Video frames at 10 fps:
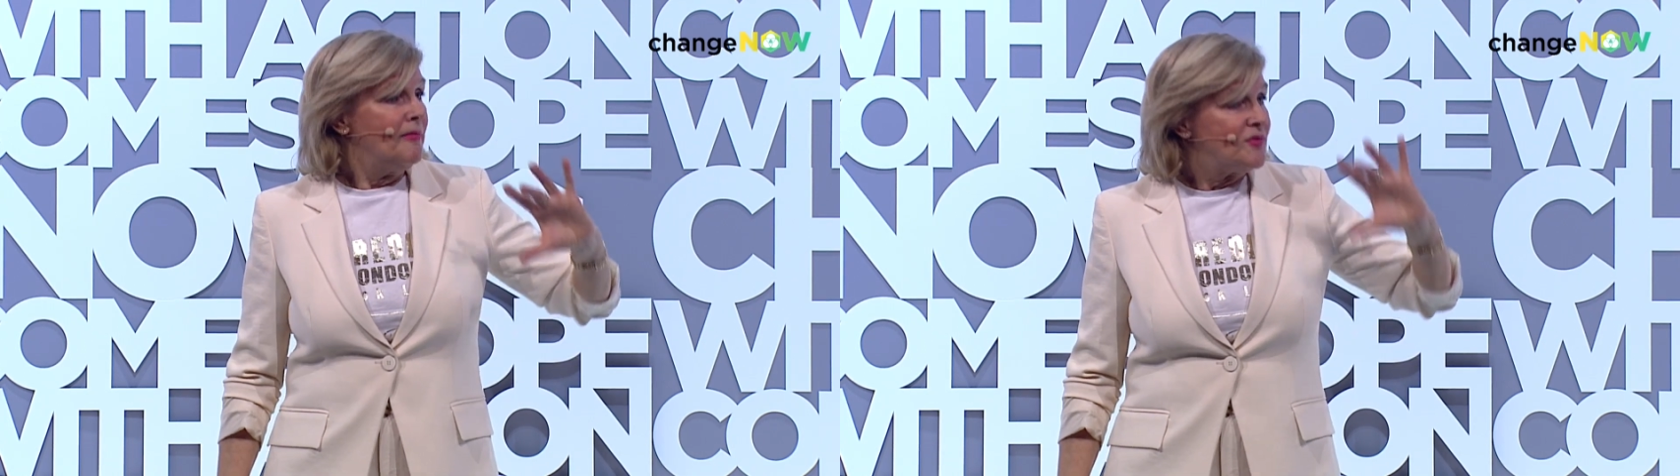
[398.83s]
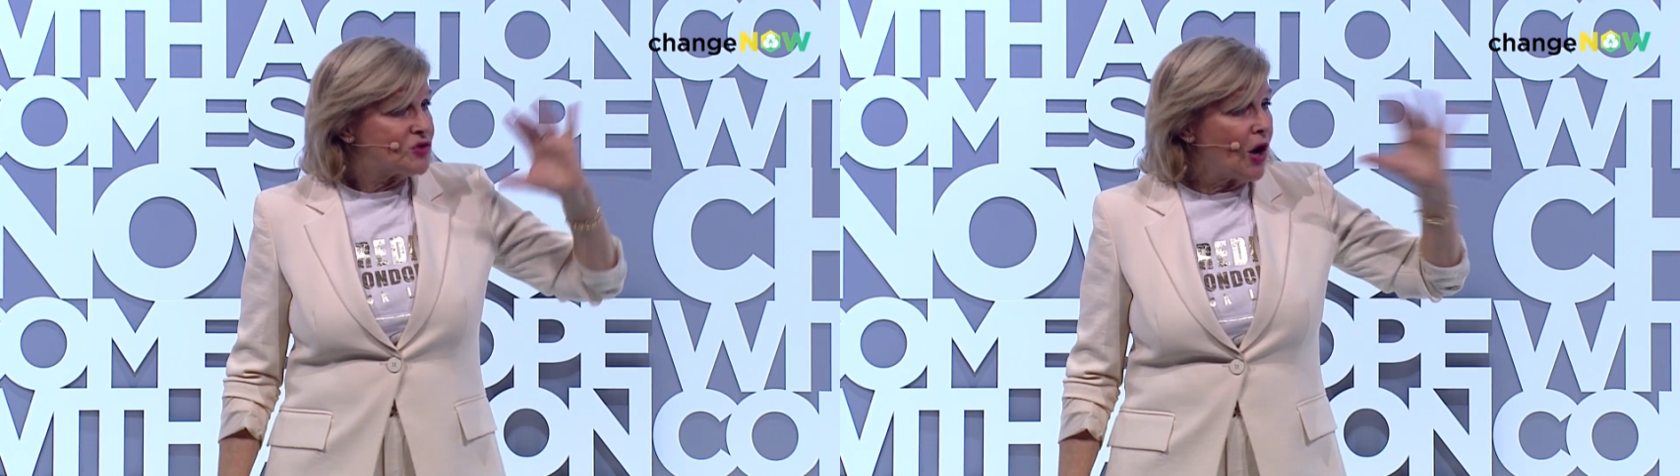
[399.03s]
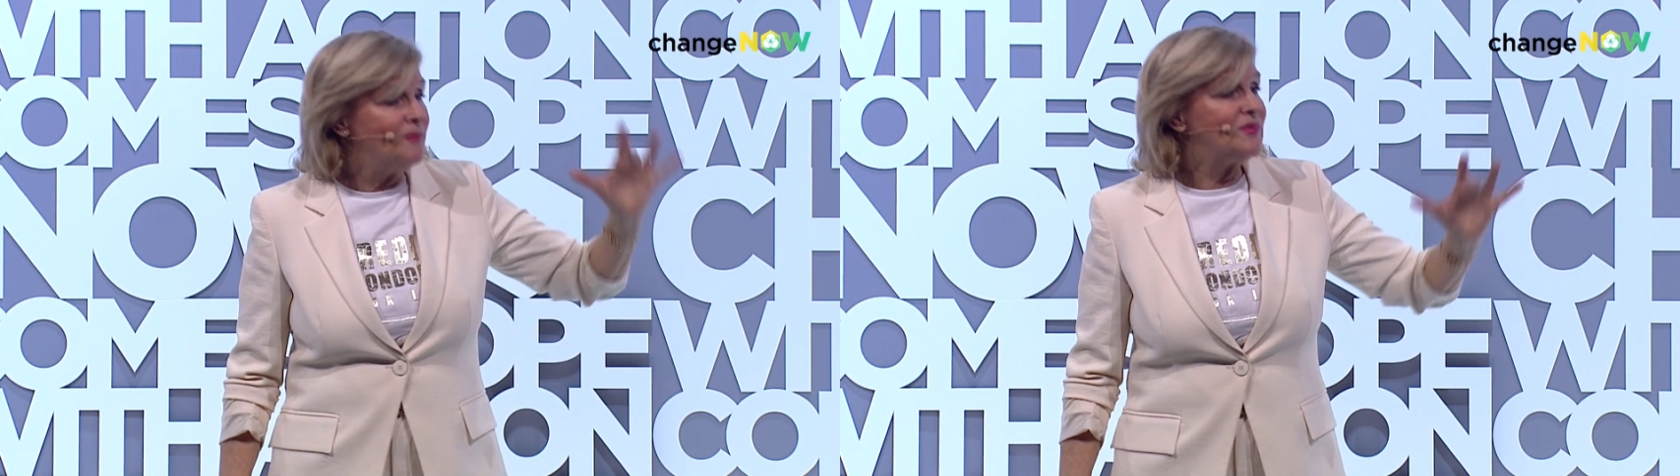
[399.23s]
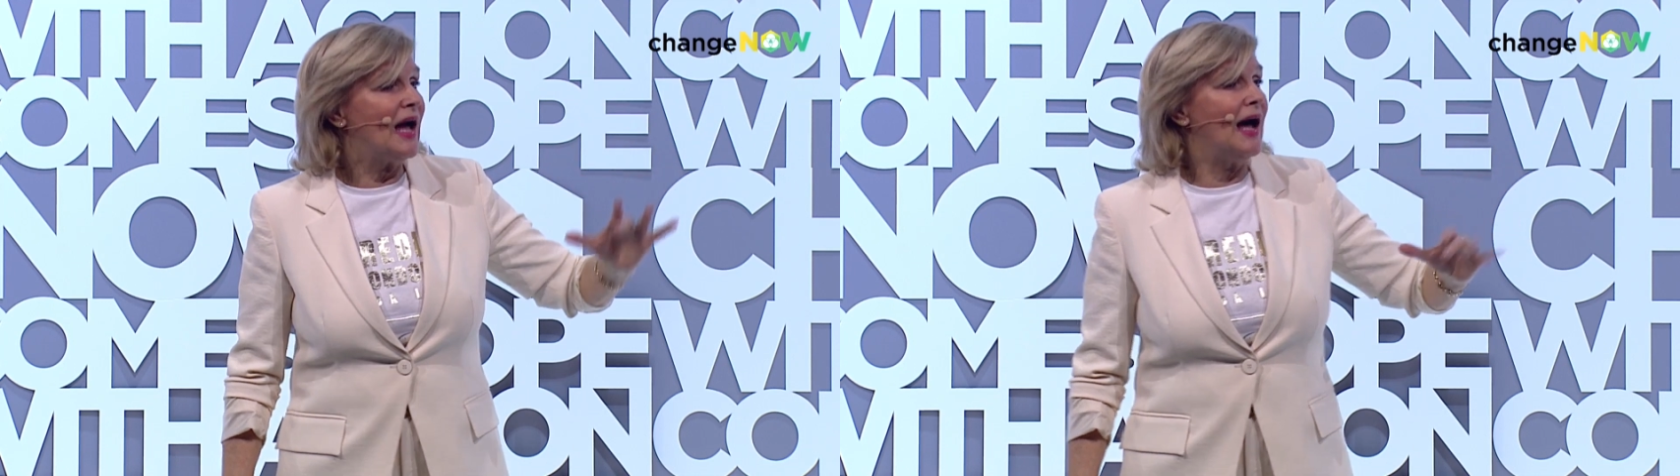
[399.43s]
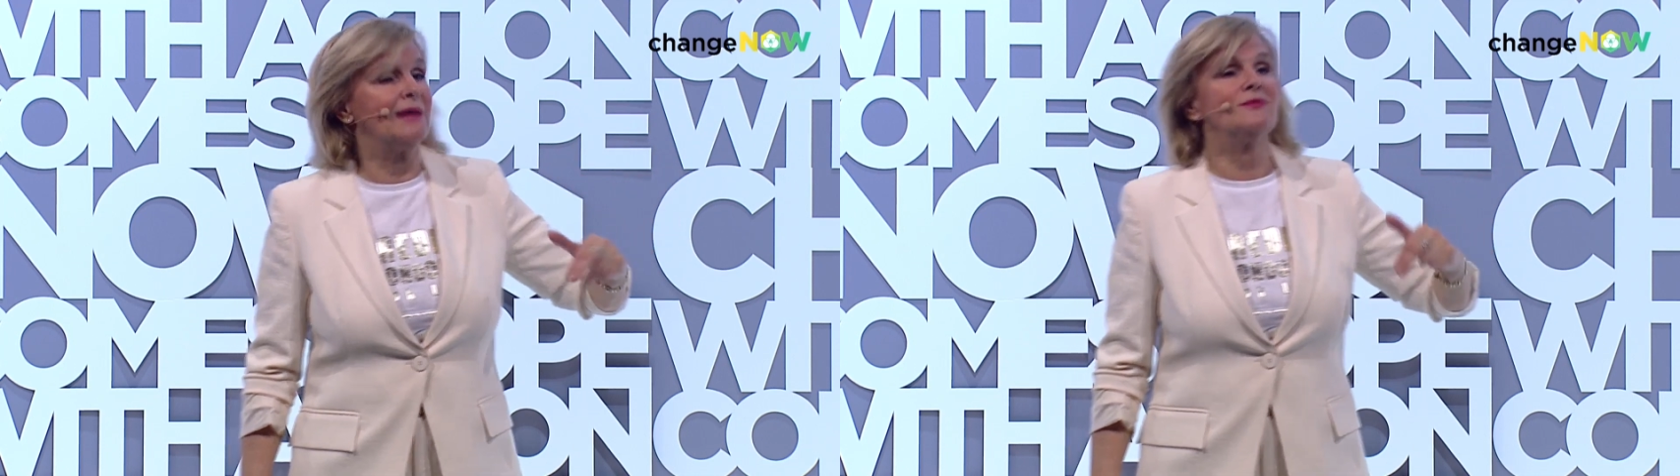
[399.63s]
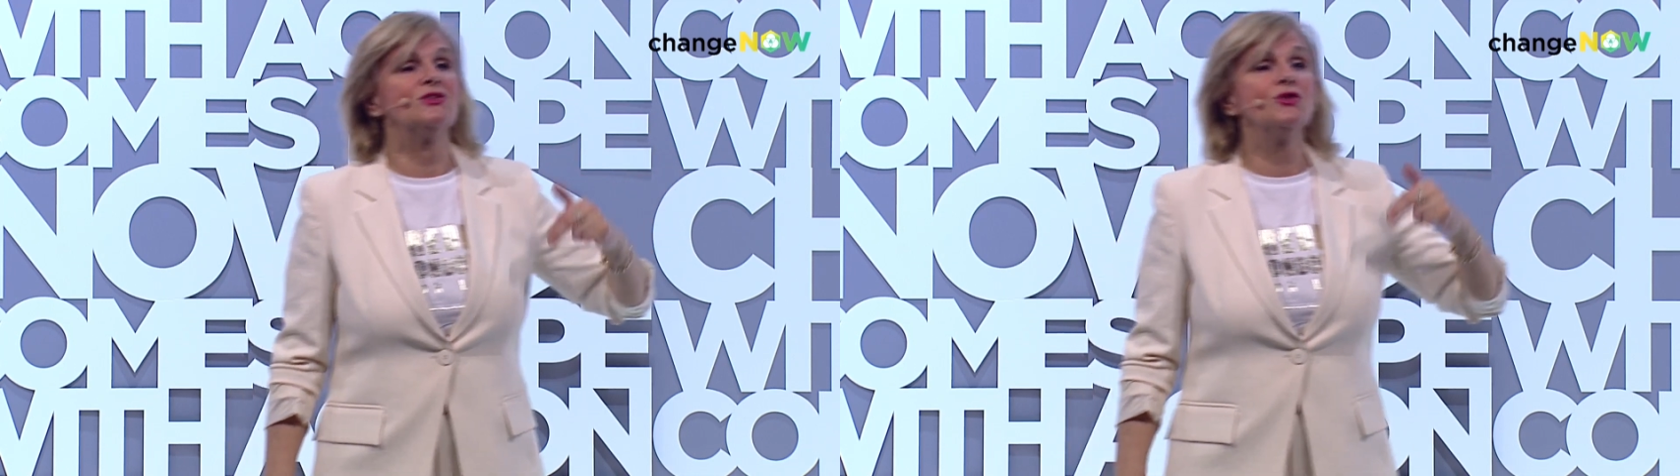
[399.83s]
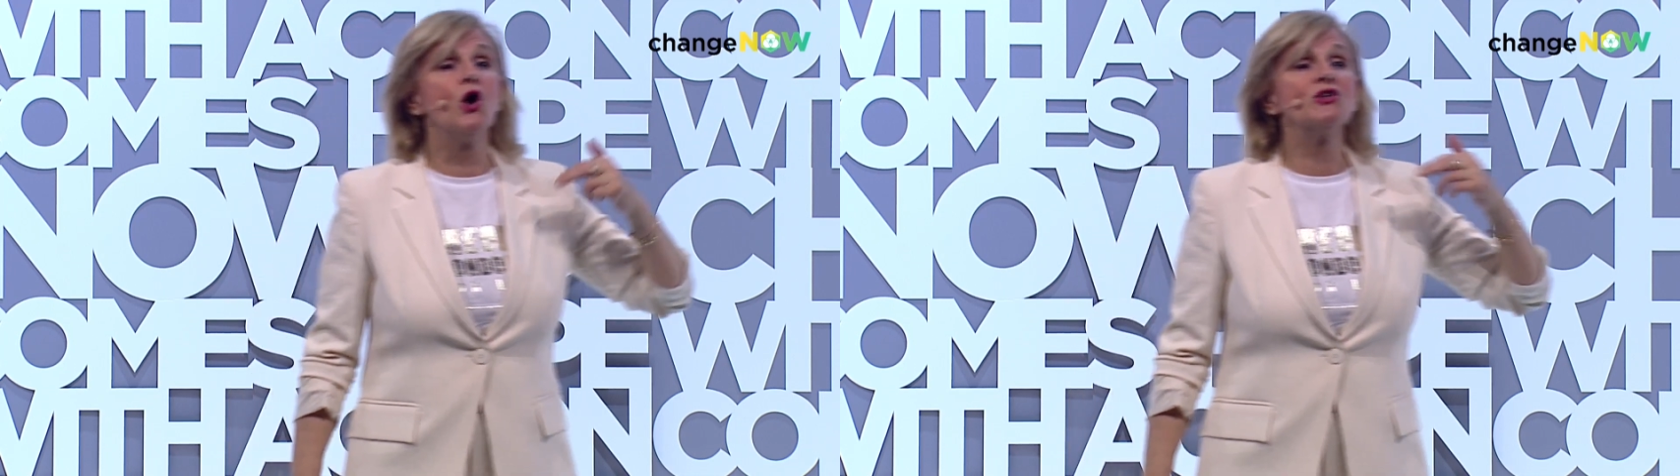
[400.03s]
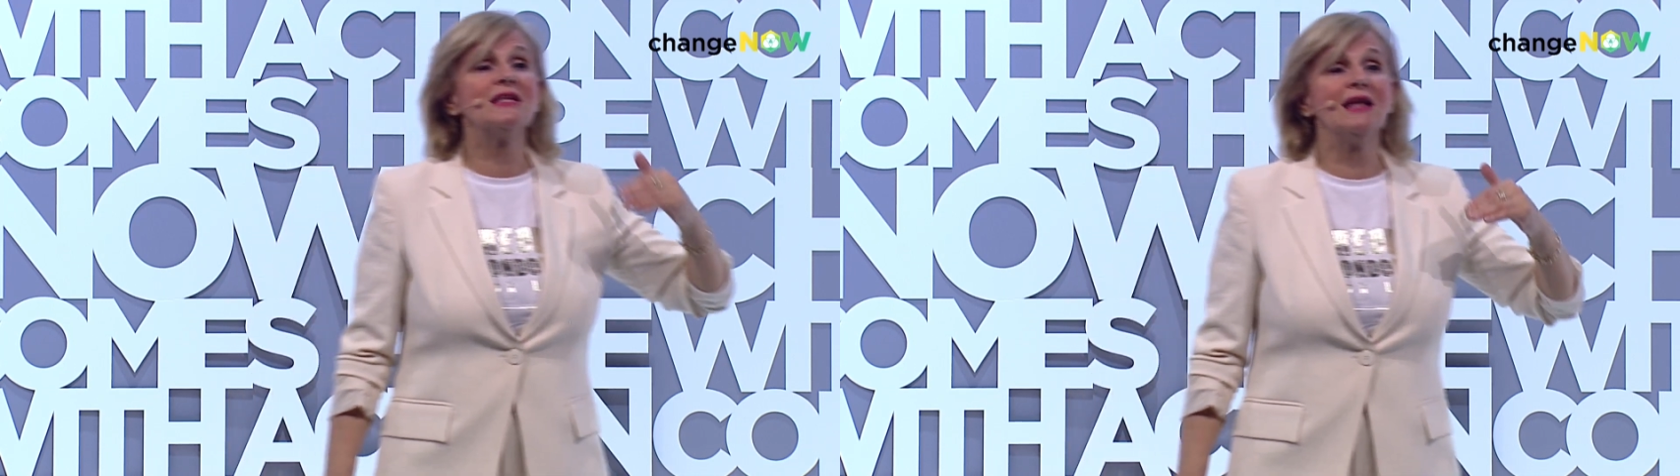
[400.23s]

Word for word: sometimes those